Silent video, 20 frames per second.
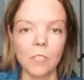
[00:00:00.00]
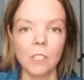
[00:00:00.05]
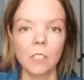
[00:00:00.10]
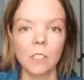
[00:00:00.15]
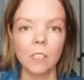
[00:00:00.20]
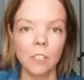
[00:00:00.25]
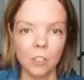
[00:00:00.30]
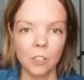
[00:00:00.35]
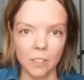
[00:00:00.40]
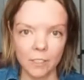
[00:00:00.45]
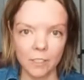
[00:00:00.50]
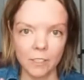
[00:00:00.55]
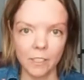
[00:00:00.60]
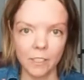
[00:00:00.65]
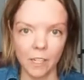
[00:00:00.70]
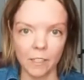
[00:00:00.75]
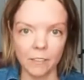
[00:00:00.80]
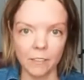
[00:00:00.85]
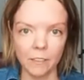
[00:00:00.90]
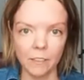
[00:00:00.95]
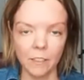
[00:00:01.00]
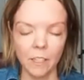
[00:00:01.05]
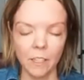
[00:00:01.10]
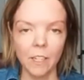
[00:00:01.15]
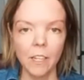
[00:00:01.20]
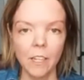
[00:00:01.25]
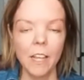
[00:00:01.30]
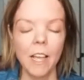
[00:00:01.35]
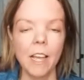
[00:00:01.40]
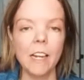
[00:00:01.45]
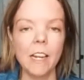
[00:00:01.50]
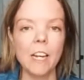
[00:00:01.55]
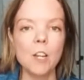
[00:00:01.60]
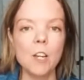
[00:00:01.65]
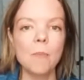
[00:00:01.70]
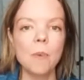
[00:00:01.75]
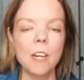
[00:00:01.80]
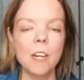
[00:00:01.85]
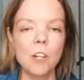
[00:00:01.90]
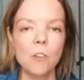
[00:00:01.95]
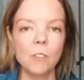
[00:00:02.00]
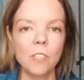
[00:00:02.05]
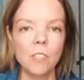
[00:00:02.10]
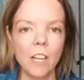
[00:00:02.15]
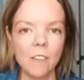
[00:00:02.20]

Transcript: The clitoris does. And anybody who's